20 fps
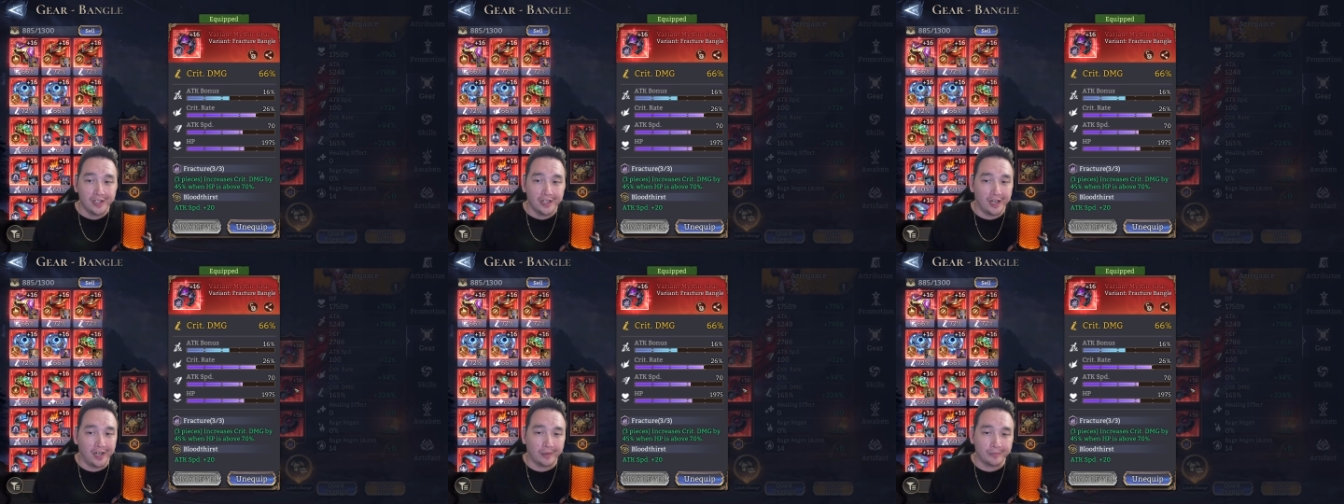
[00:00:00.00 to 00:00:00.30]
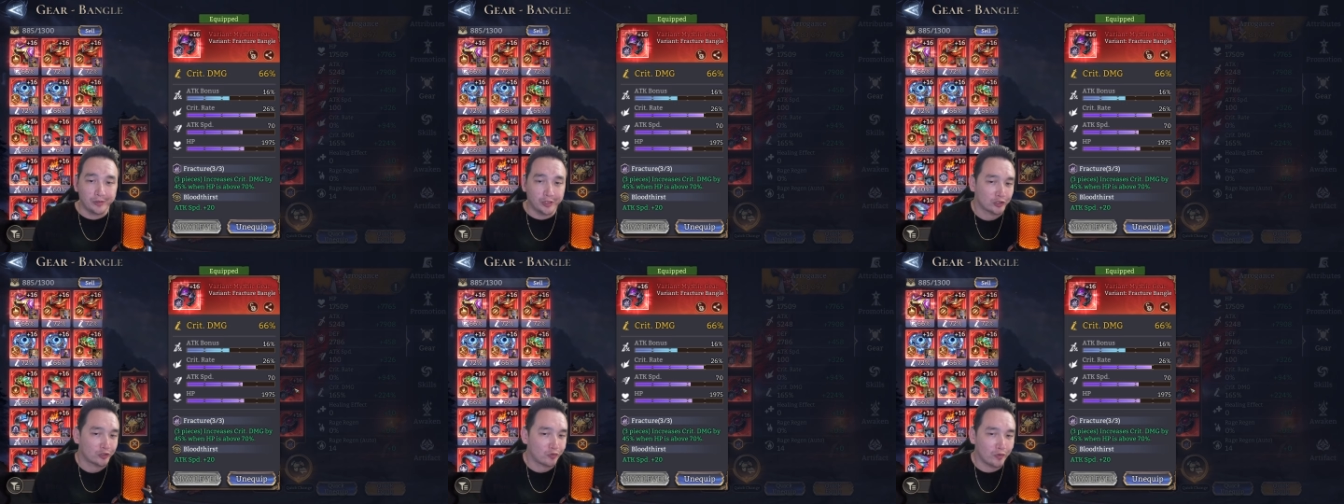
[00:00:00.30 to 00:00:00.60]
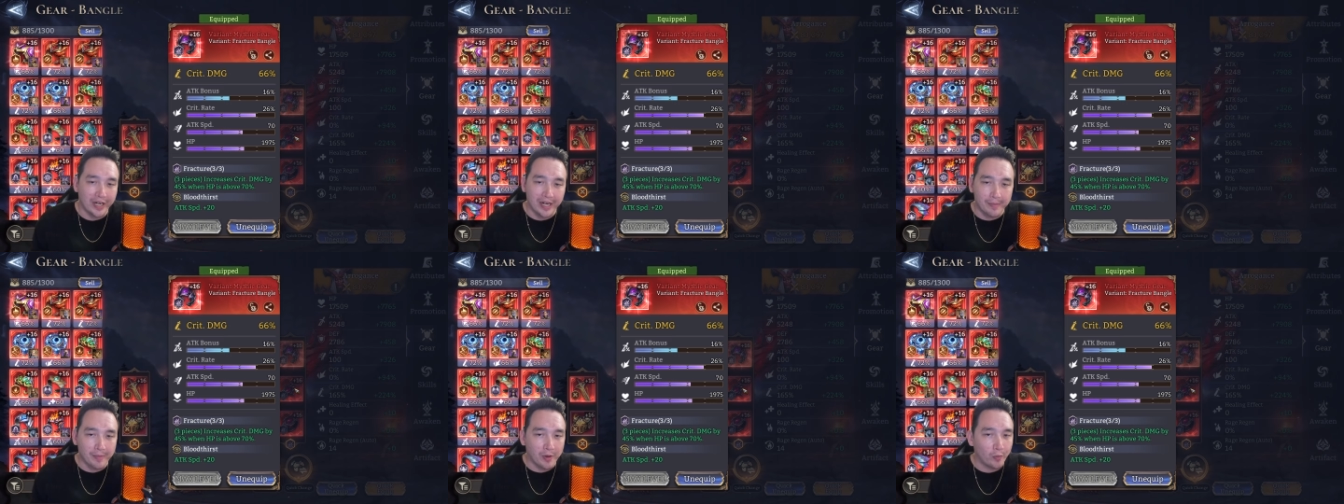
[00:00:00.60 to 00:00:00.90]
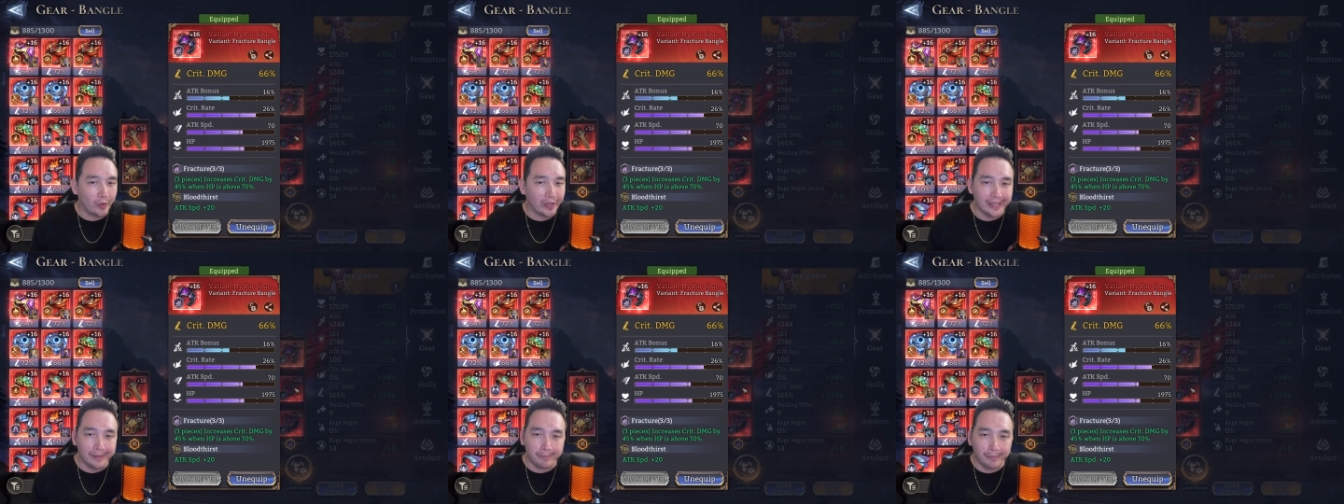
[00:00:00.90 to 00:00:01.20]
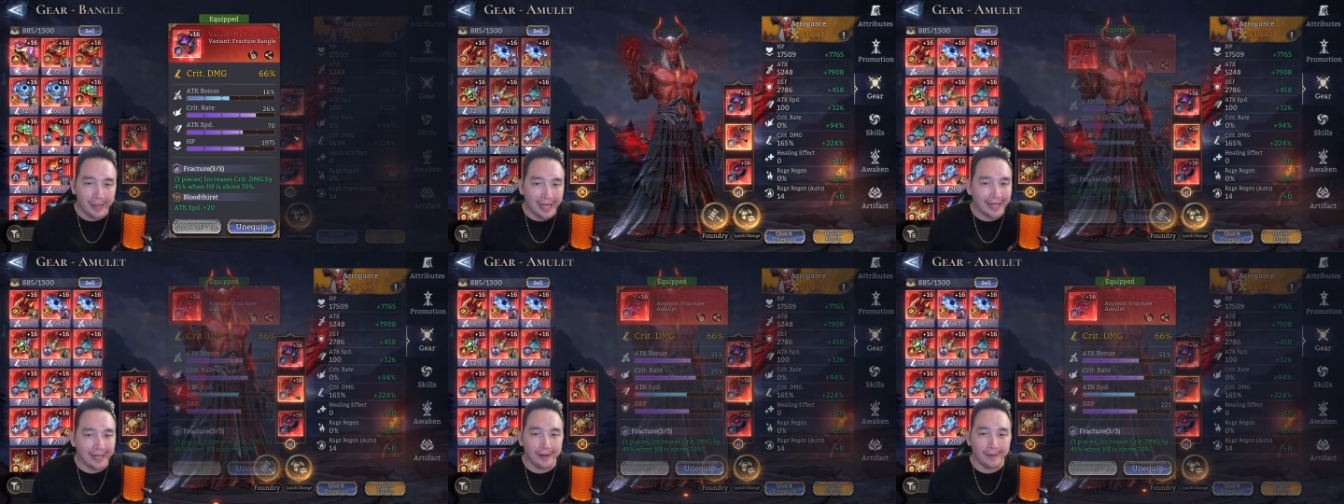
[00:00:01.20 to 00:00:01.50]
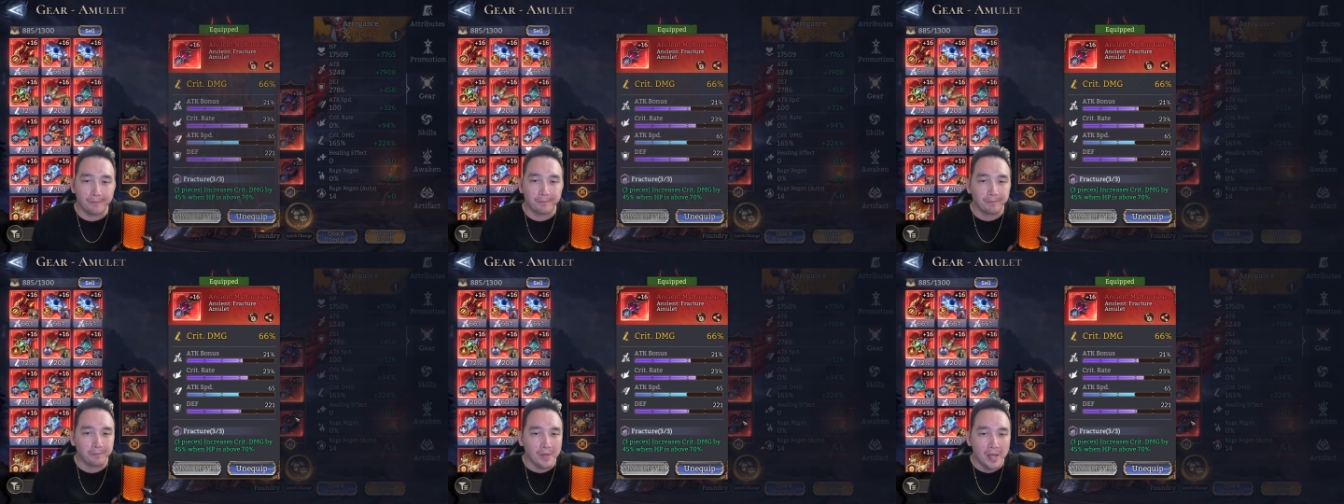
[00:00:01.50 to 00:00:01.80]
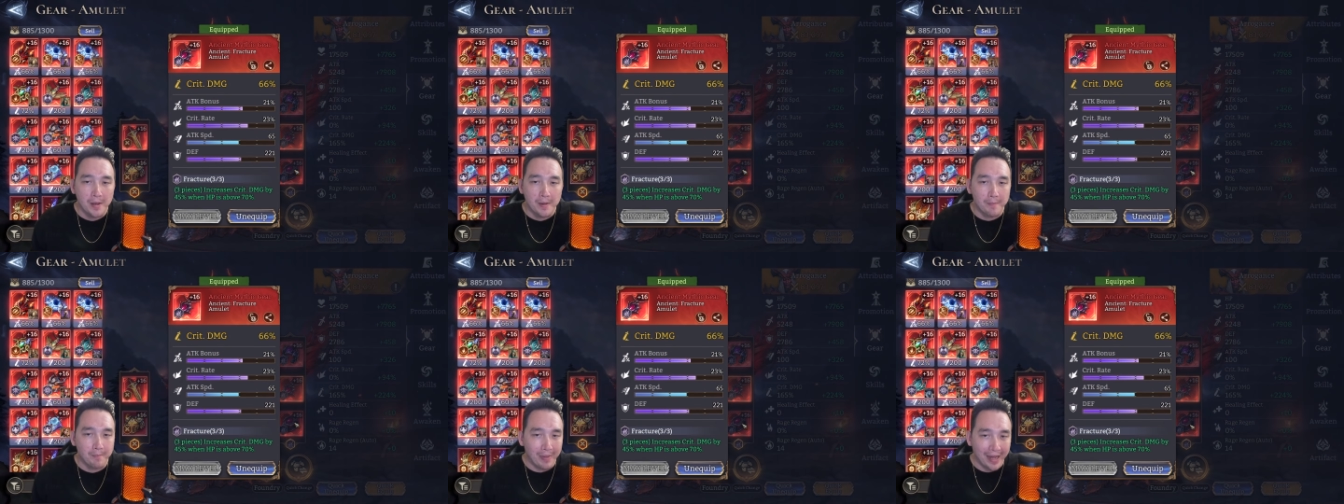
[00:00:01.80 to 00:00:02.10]
Um, just read them and weep. Bam,
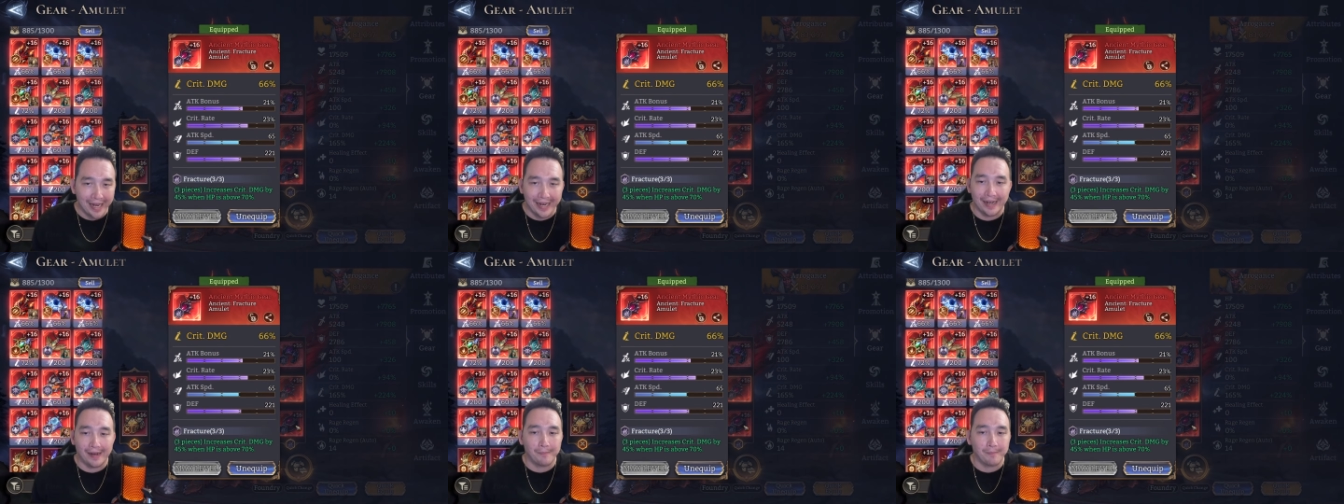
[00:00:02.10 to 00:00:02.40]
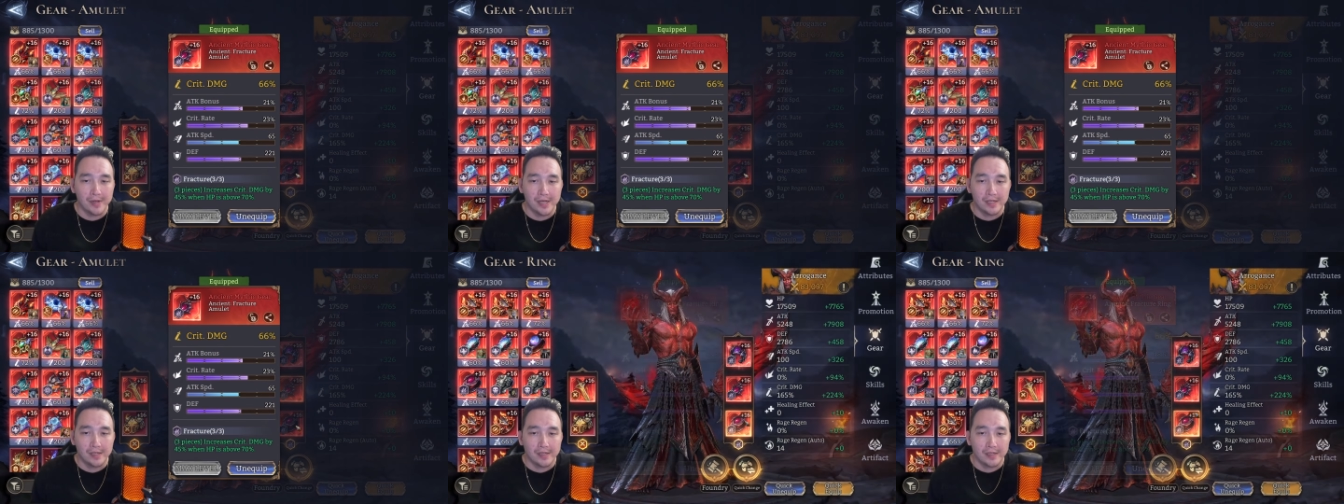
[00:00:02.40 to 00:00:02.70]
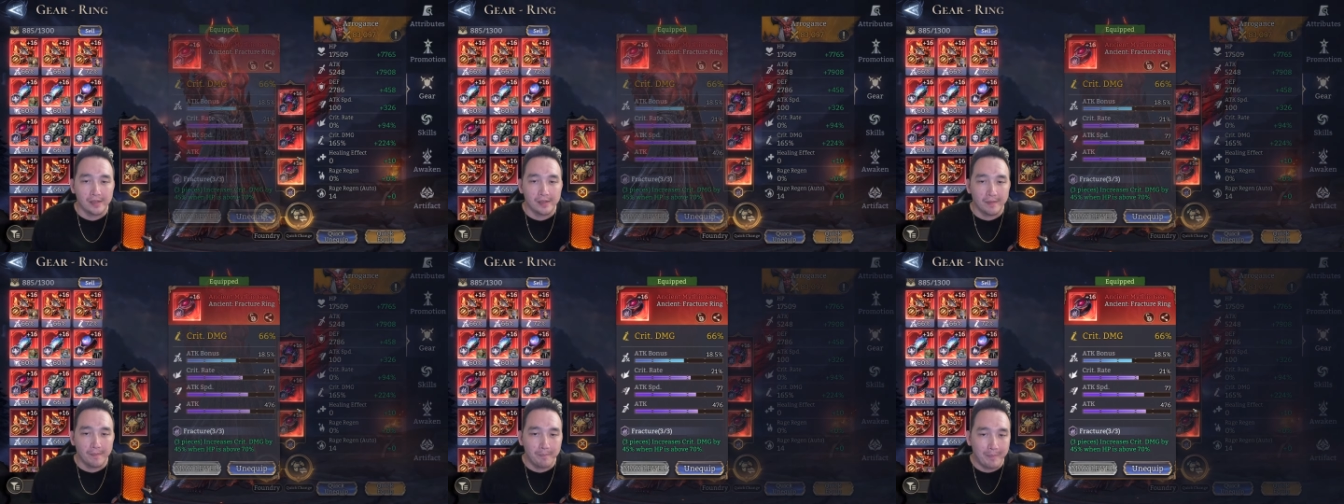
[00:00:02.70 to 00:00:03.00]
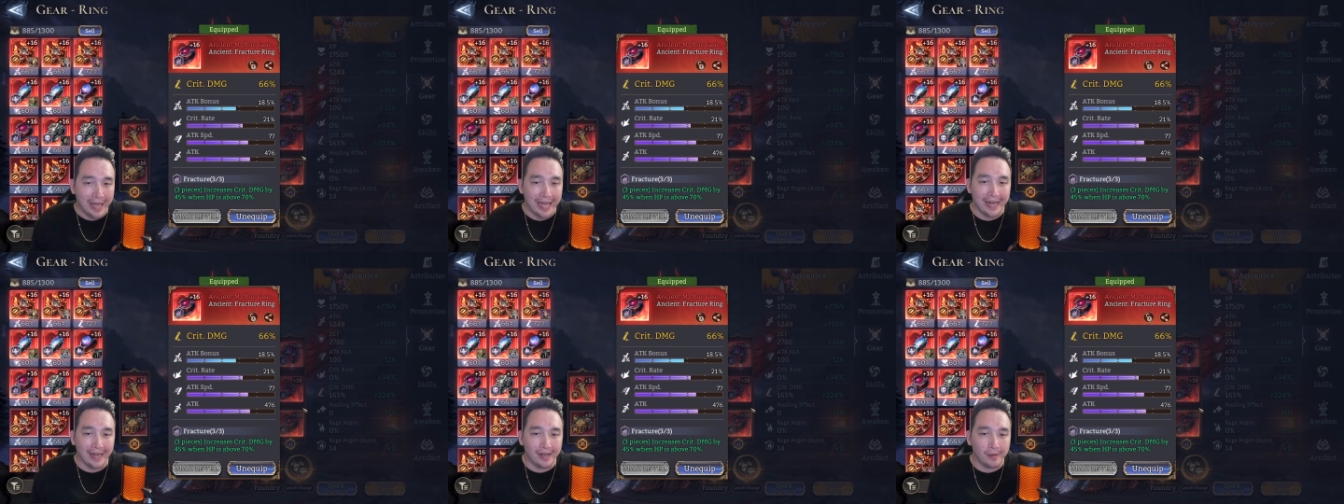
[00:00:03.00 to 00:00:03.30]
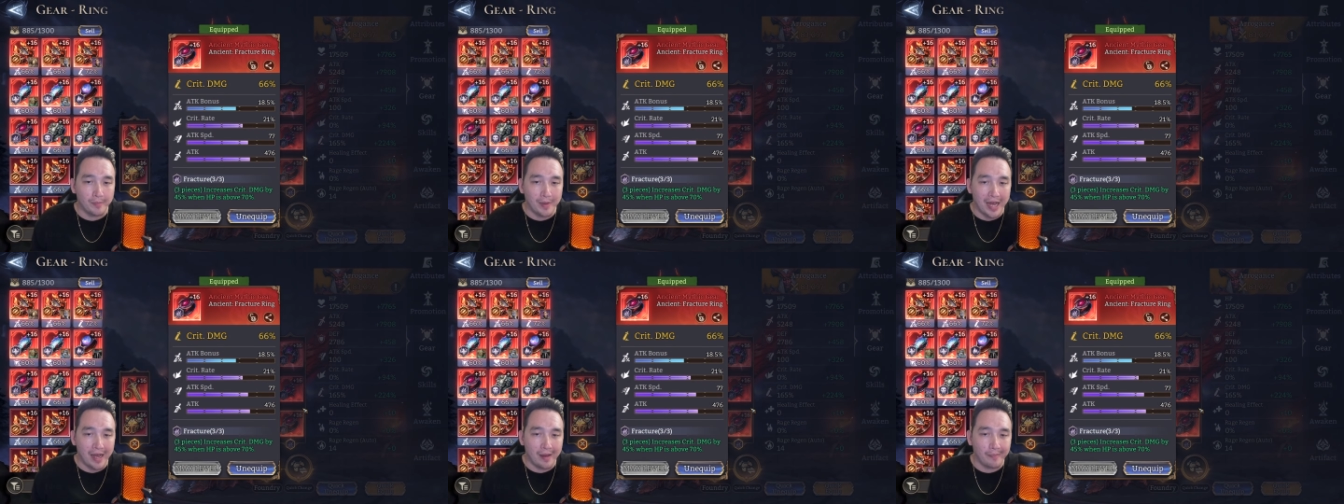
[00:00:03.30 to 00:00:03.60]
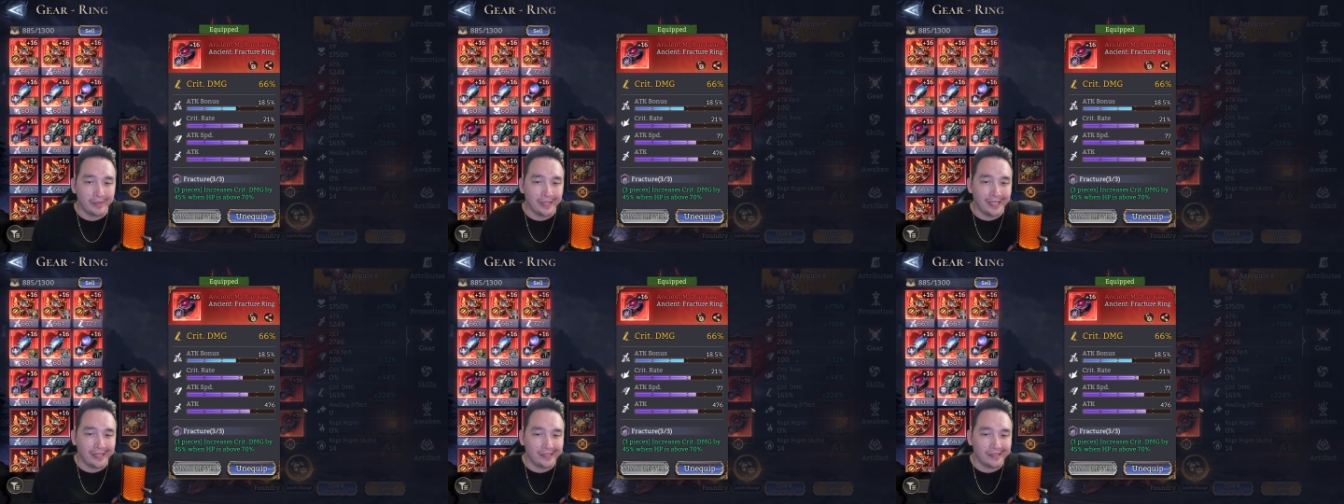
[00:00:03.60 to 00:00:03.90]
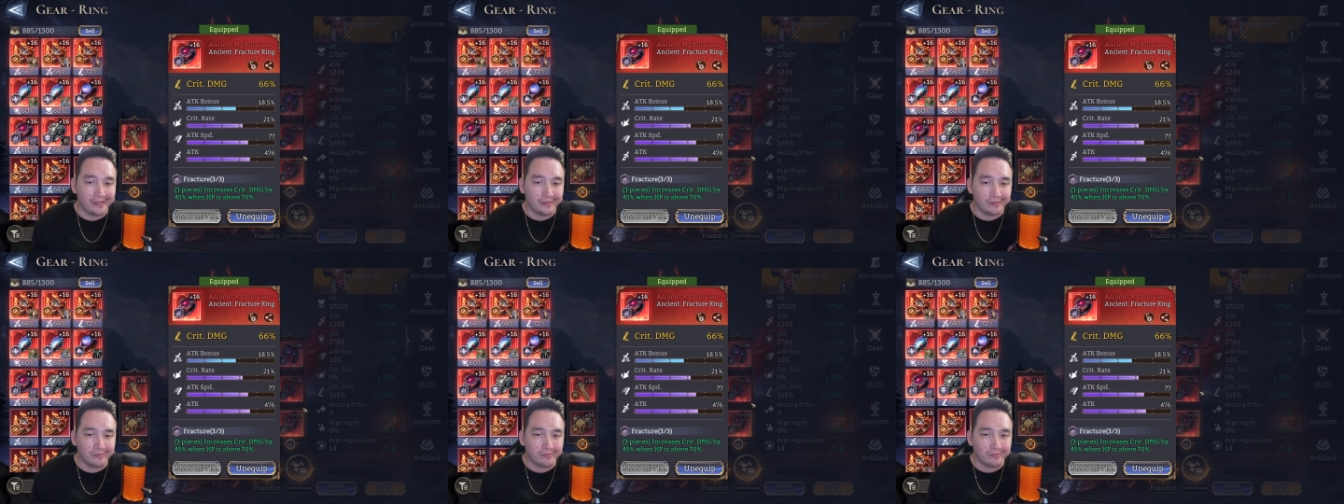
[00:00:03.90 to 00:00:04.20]
bam, bam. I
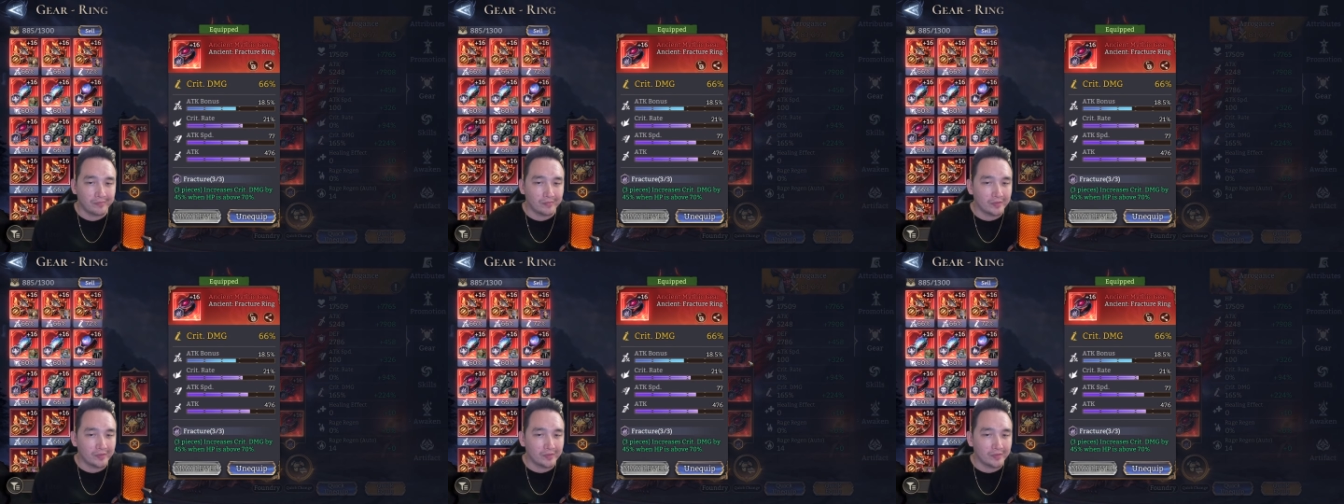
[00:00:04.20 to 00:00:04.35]
mean,